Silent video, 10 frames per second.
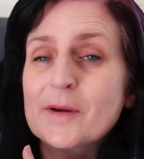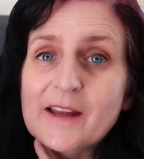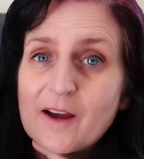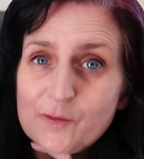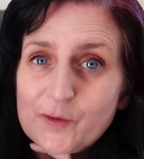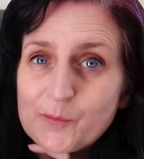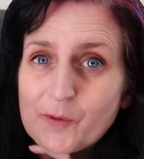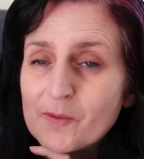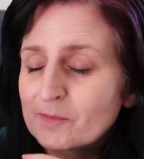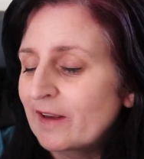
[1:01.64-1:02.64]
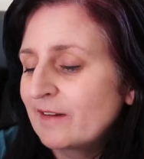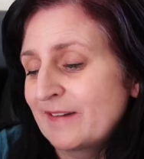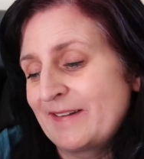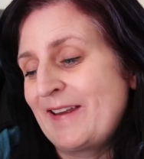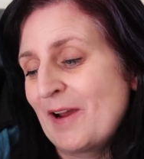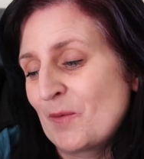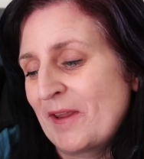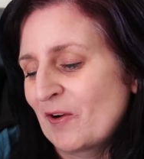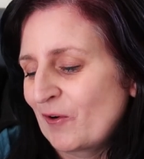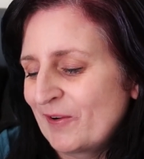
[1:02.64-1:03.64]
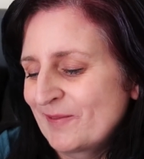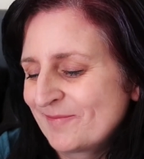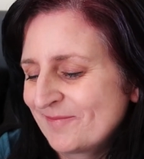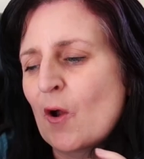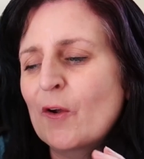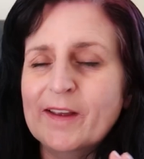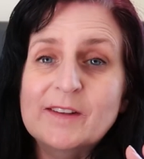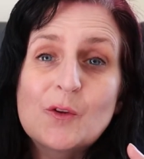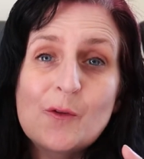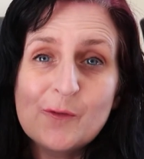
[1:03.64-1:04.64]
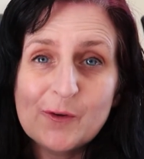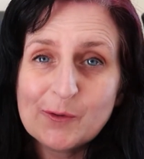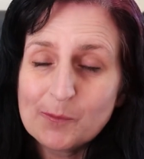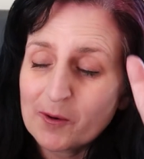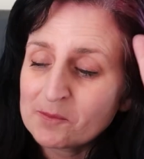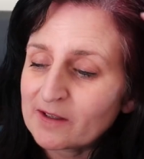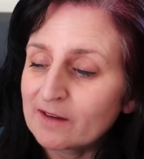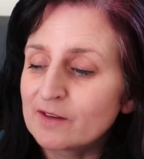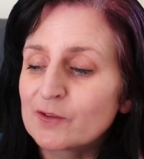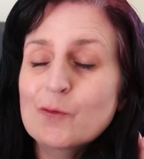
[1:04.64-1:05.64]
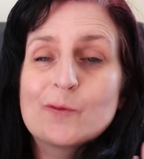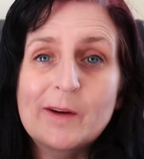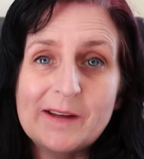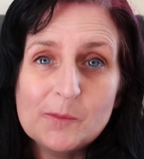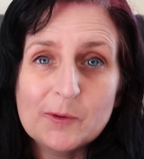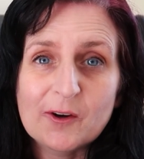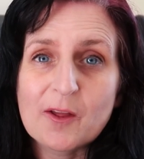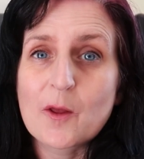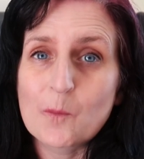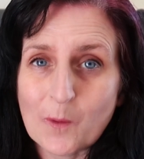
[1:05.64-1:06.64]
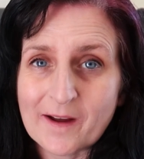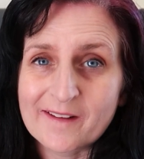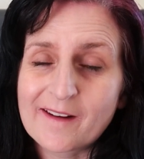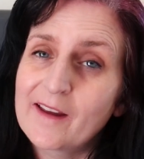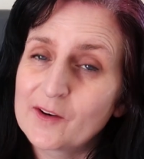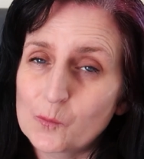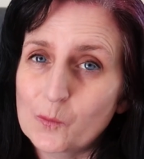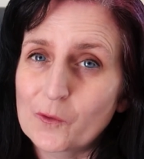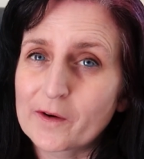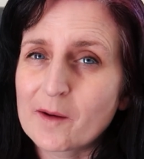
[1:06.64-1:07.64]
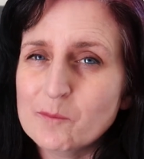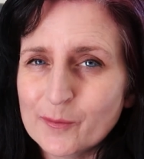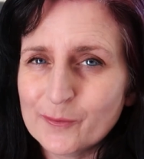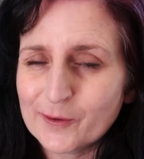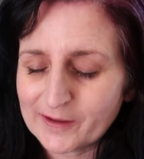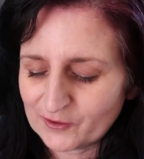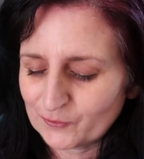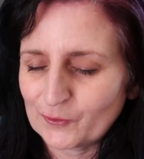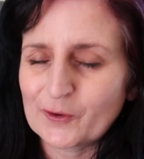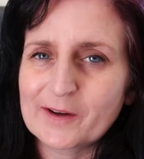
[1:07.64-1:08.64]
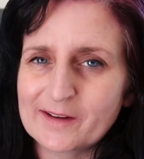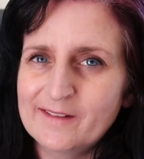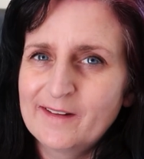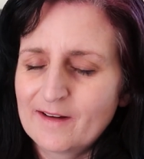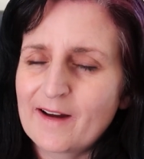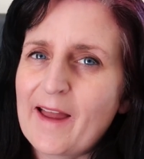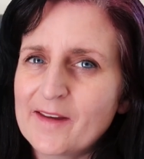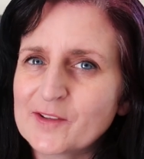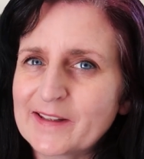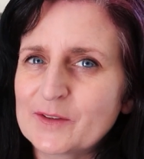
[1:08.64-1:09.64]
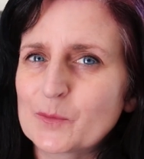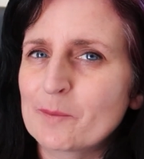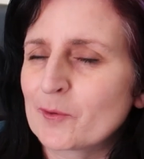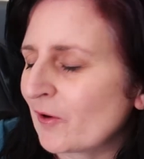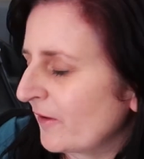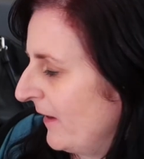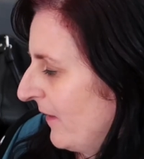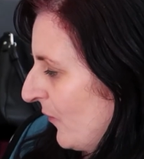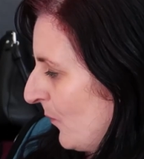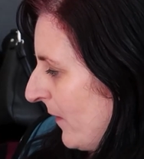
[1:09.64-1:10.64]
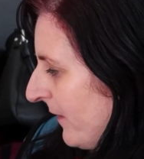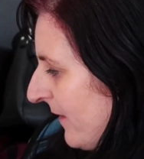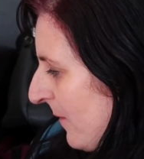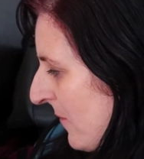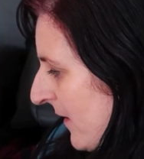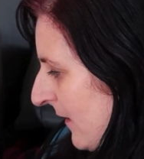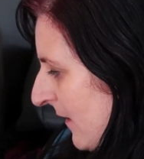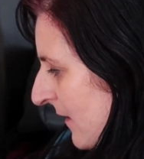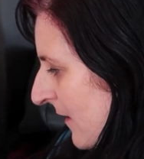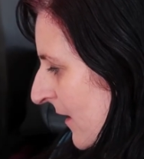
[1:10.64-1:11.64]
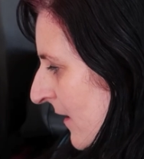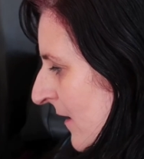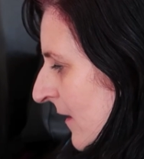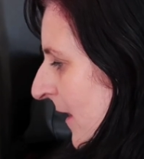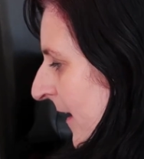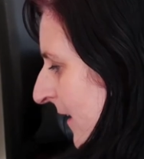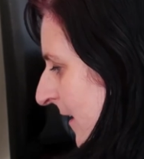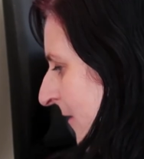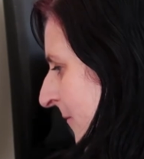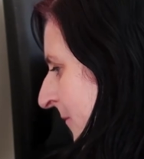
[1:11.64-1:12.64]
pick our first prompt and see how we go. Okay, so the first prompt is read a book that won an award. I'm pretty sure I have at least one book on here that's won something. Like,